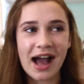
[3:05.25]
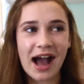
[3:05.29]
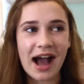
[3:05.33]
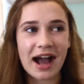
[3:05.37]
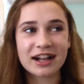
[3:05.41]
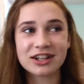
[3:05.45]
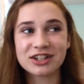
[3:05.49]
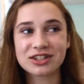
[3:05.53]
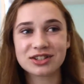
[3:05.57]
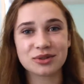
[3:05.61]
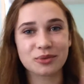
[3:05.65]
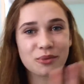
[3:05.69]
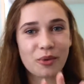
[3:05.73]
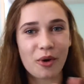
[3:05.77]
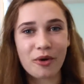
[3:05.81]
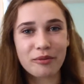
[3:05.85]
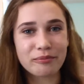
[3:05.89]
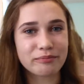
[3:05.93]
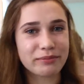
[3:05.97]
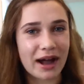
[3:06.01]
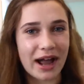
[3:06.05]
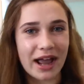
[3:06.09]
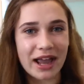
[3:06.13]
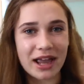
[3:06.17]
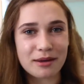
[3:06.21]
I just
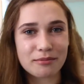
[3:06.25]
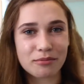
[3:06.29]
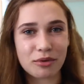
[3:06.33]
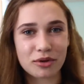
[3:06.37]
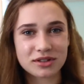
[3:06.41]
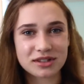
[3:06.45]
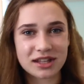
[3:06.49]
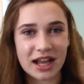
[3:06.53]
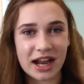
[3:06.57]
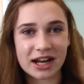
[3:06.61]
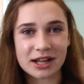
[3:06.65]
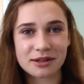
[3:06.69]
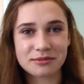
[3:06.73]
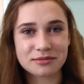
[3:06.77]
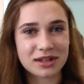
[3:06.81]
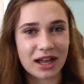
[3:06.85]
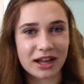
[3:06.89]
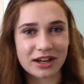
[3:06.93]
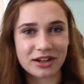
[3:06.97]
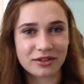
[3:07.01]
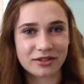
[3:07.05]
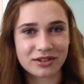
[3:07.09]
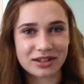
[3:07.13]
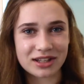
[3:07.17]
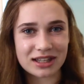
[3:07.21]
won't buy impulse items.
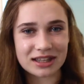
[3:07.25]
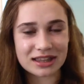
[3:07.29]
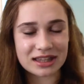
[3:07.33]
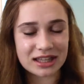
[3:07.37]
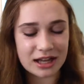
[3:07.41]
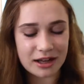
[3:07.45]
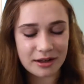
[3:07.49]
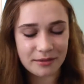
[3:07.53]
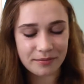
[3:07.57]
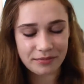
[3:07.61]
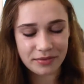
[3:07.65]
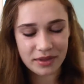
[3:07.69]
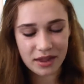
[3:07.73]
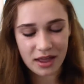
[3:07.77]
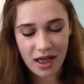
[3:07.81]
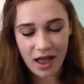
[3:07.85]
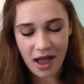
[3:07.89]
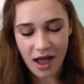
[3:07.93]
I don't need them.